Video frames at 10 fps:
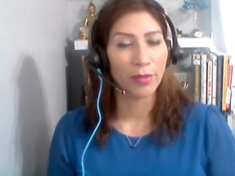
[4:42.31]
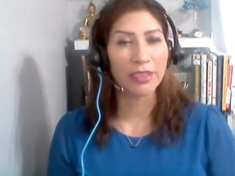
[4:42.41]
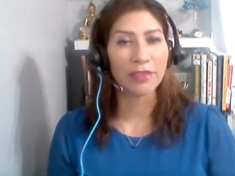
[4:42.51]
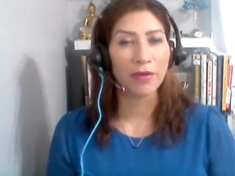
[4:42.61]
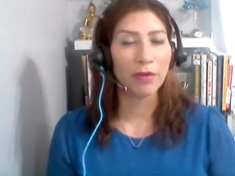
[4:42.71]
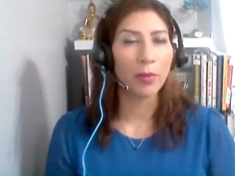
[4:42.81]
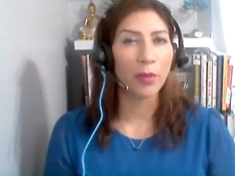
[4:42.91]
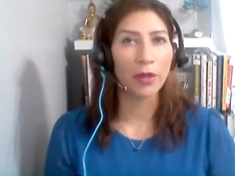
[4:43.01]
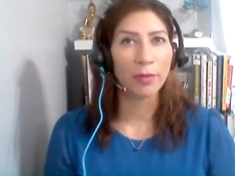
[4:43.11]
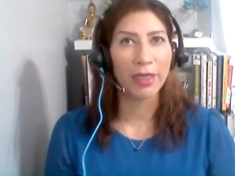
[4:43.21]
It's very
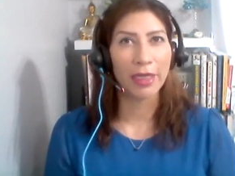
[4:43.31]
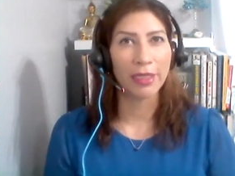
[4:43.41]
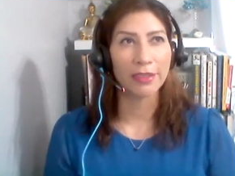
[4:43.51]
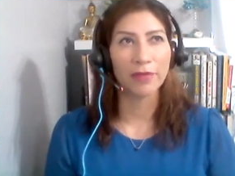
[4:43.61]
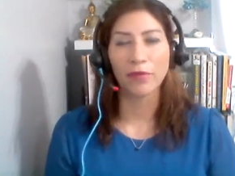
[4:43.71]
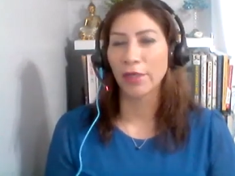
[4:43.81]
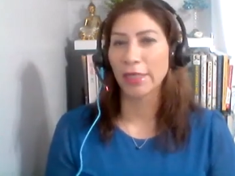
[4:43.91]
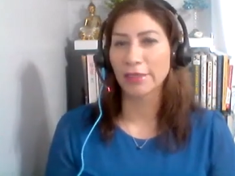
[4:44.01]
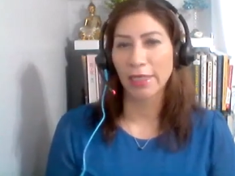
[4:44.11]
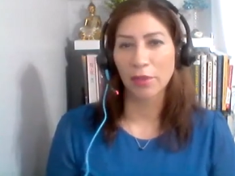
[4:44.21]
important because if you're
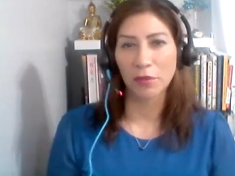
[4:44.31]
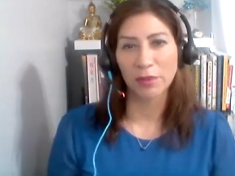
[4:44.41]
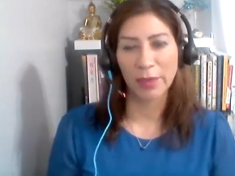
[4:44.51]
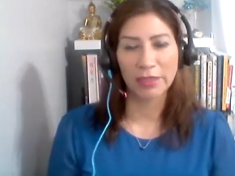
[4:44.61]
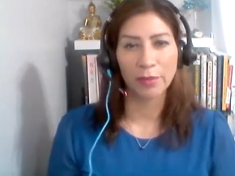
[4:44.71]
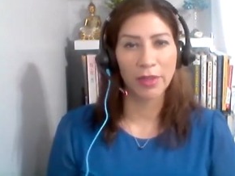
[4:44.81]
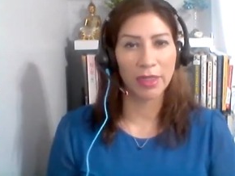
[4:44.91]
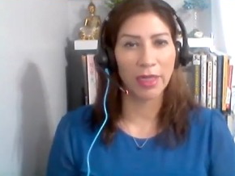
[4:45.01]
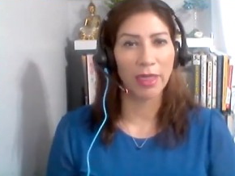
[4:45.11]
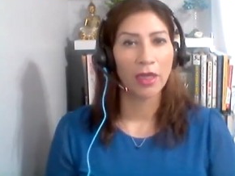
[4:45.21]
not taking
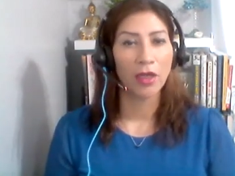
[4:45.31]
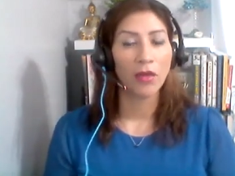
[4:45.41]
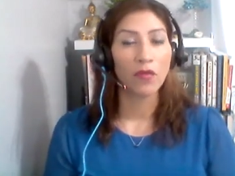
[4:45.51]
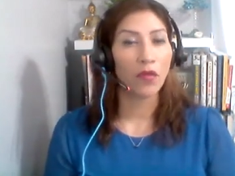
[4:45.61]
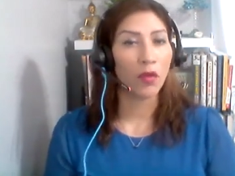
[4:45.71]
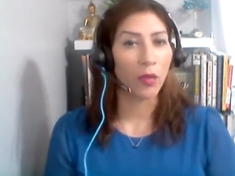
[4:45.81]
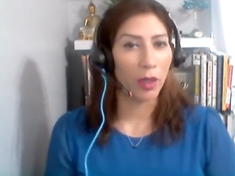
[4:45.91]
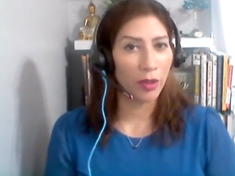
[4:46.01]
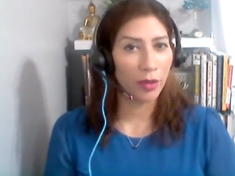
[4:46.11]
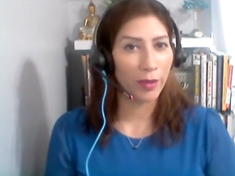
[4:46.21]
responsibility for
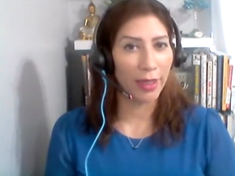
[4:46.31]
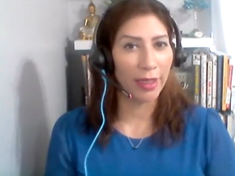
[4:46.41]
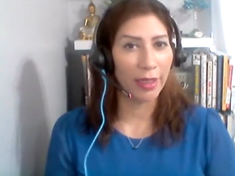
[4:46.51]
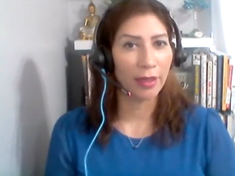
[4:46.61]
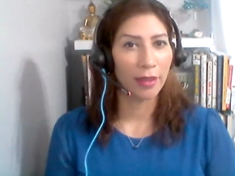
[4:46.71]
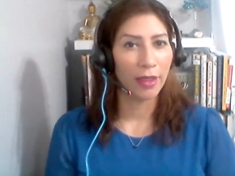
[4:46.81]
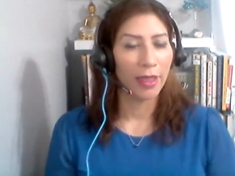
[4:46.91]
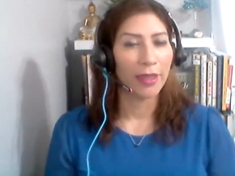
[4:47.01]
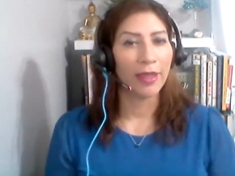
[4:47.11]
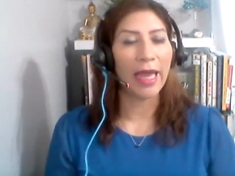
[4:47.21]
what you're creating,
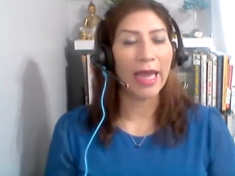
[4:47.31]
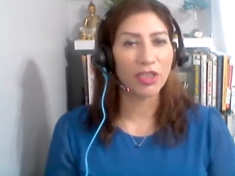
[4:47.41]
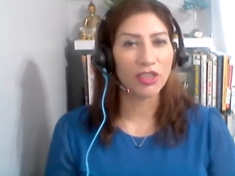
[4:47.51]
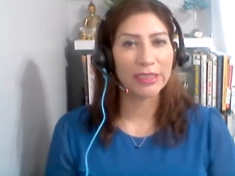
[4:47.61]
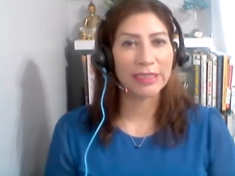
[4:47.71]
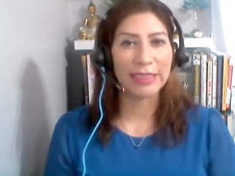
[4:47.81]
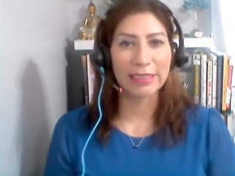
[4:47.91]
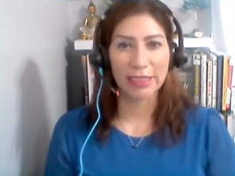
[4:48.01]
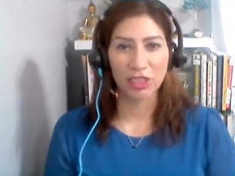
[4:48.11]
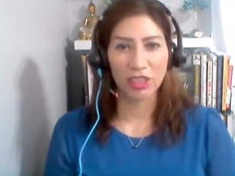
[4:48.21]
the actions,
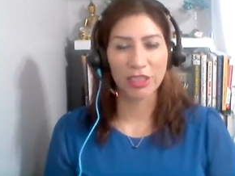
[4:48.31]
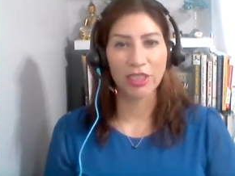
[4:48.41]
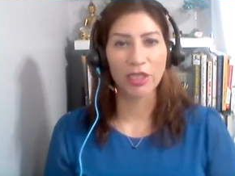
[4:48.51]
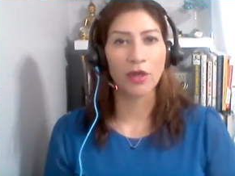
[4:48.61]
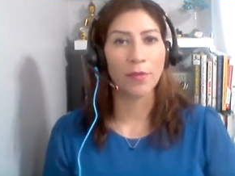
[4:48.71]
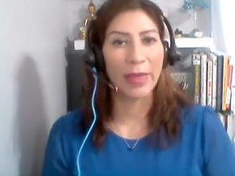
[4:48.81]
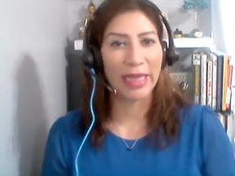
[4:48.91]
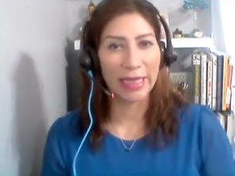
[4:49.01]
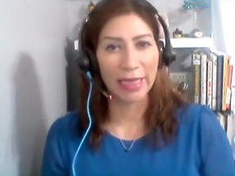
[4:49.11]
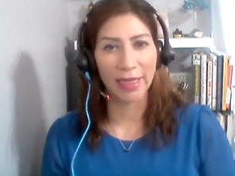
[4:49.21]
decisions you're
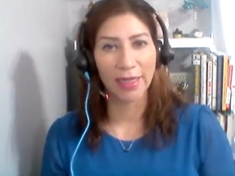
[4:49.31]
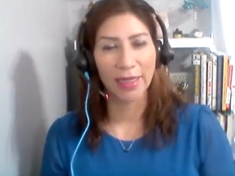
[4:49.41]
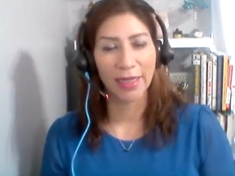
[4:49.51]
making,